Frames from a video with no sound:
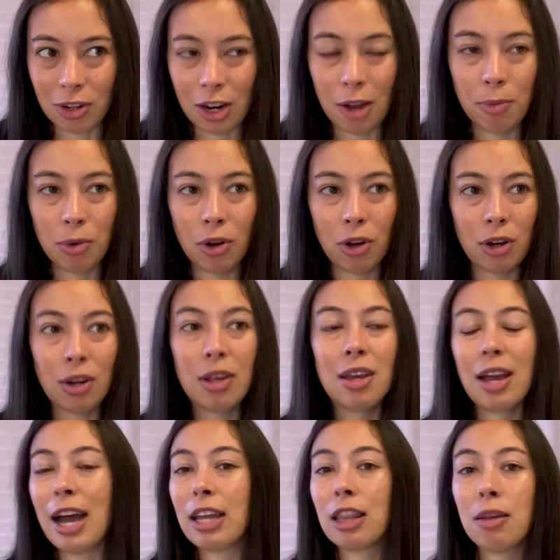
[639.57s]
I'm not
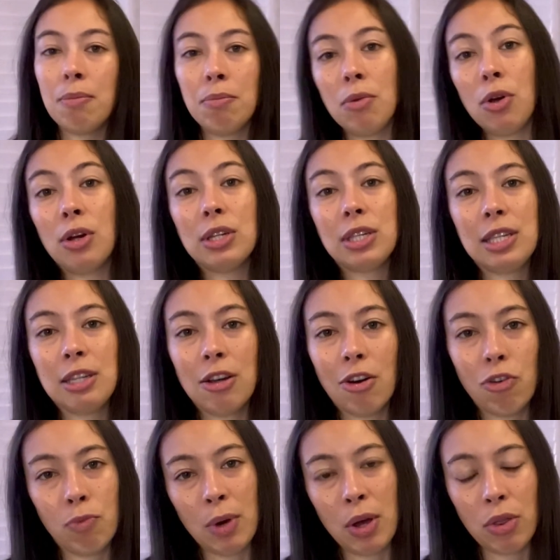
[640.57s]
at the mercy
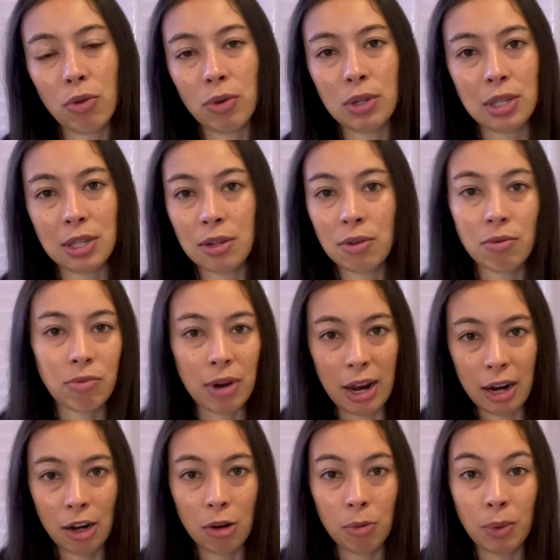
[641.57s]
of my thoughts that
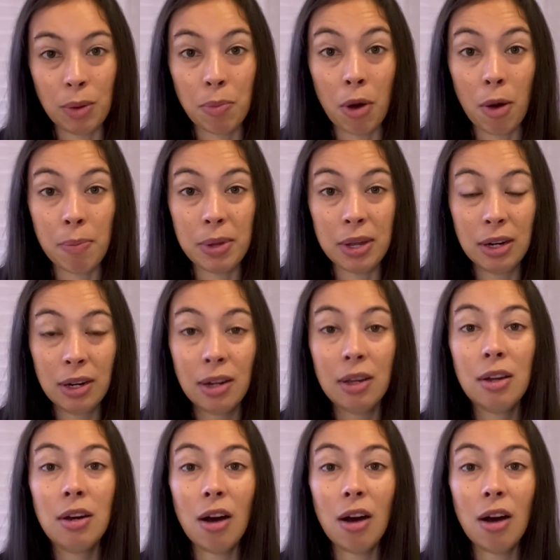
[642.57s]
randomly pop in.